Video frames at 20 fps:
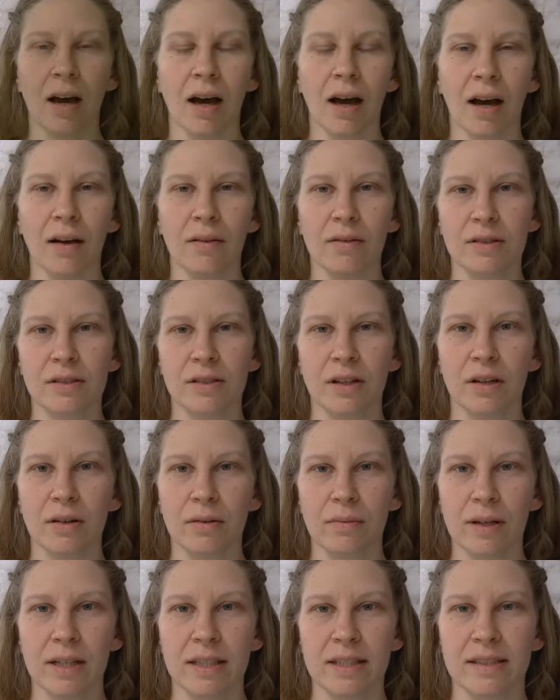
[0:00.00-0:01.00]
I was
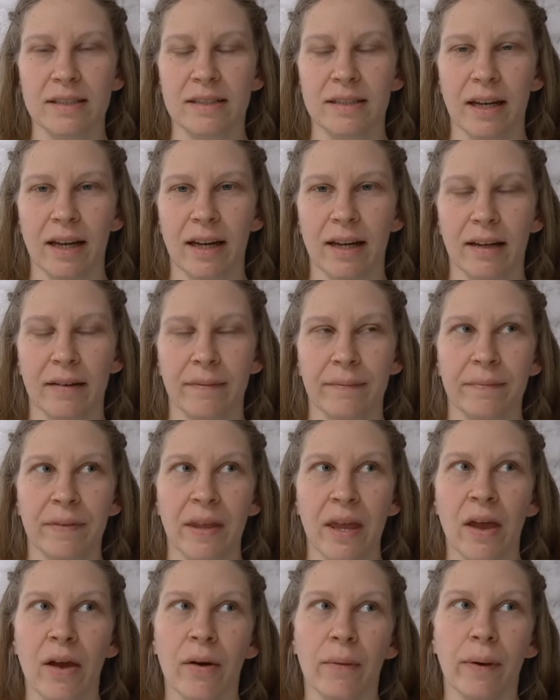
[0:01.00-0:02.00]
always saying,
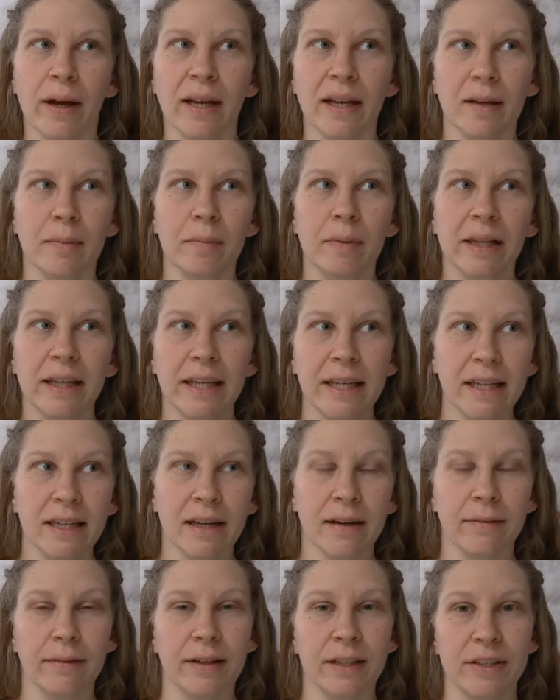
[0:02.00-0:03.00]
when I'm lean
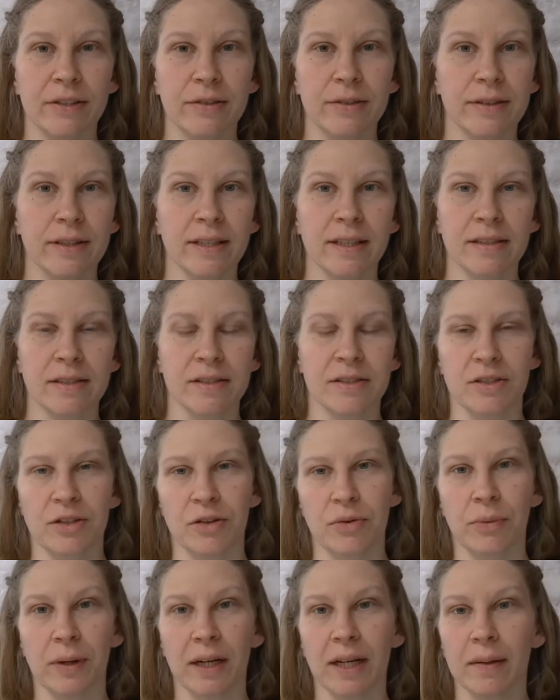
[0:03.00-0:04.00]
I will do this,
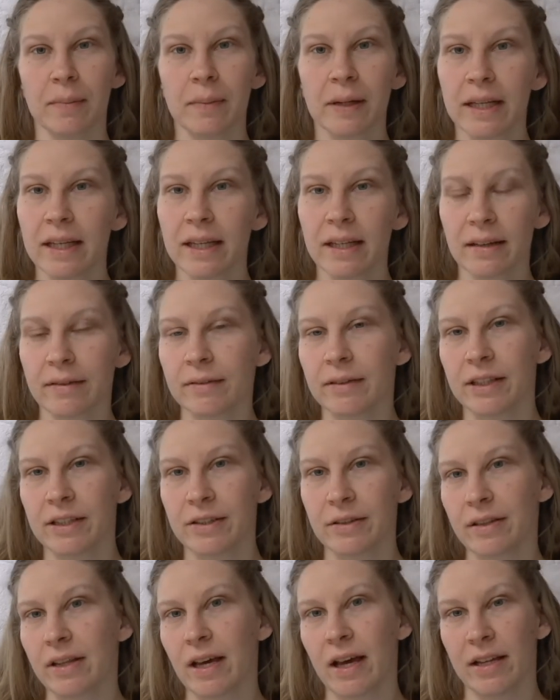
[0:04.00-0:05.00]
when I'm lean I will
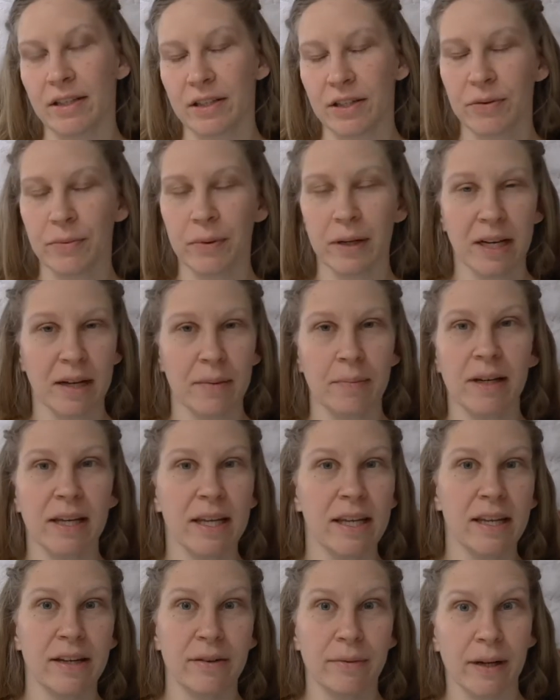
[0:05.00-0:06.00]
do that, when I'm
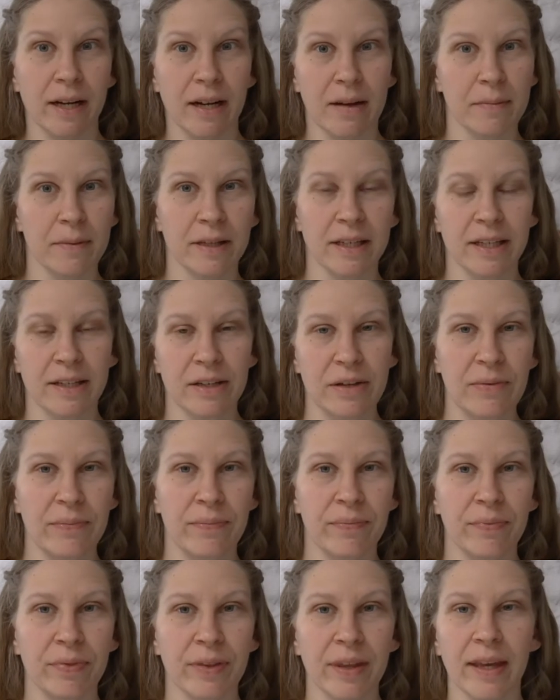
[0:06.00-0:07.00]
lean, when I'm lean.
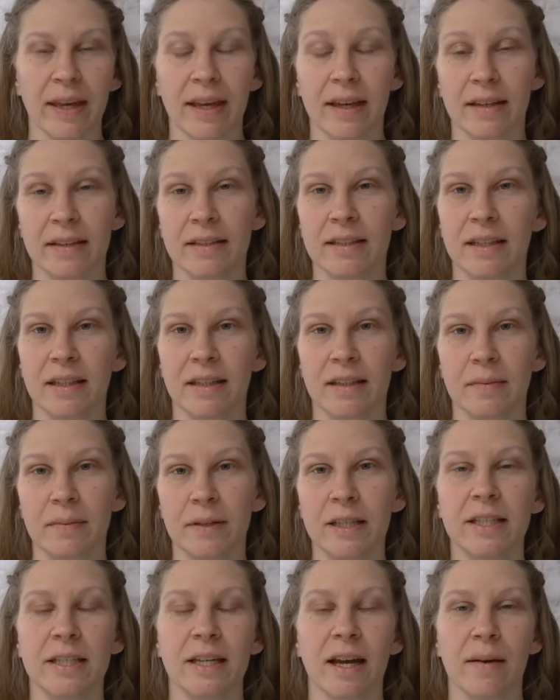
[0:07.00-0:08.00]
And in the
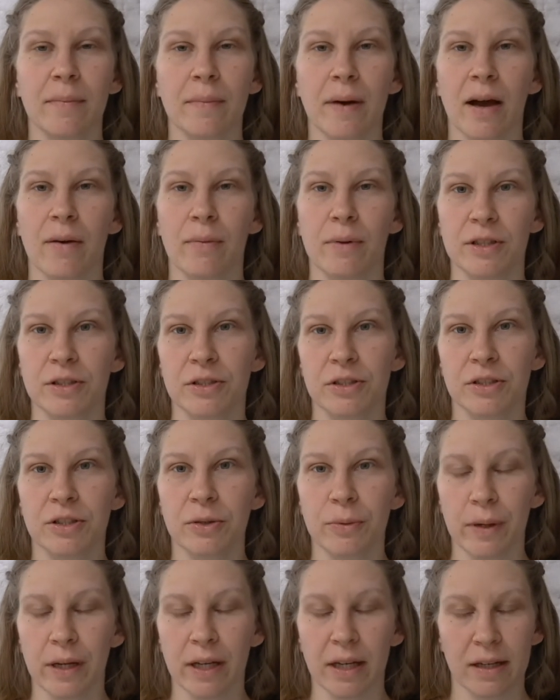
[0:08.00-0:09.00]
meantime I wasn't
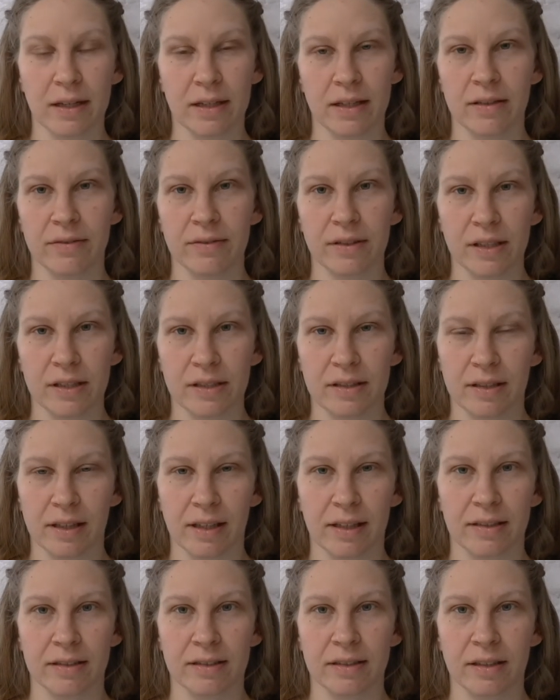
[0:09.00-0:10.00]
doing any of these
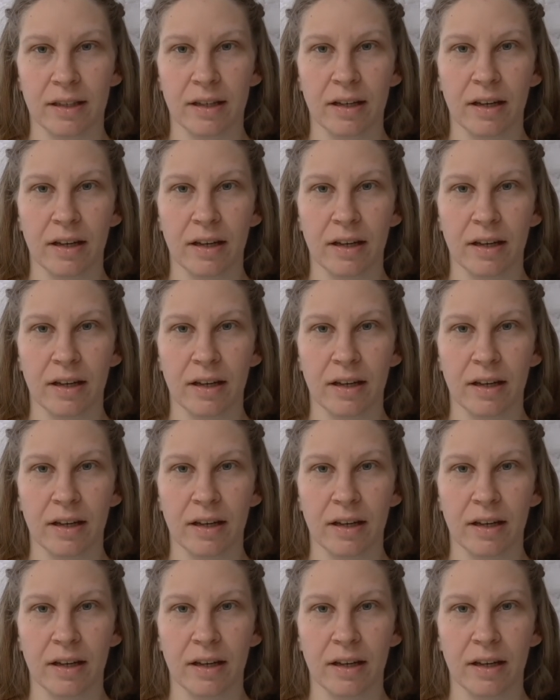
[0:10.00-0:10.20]
things.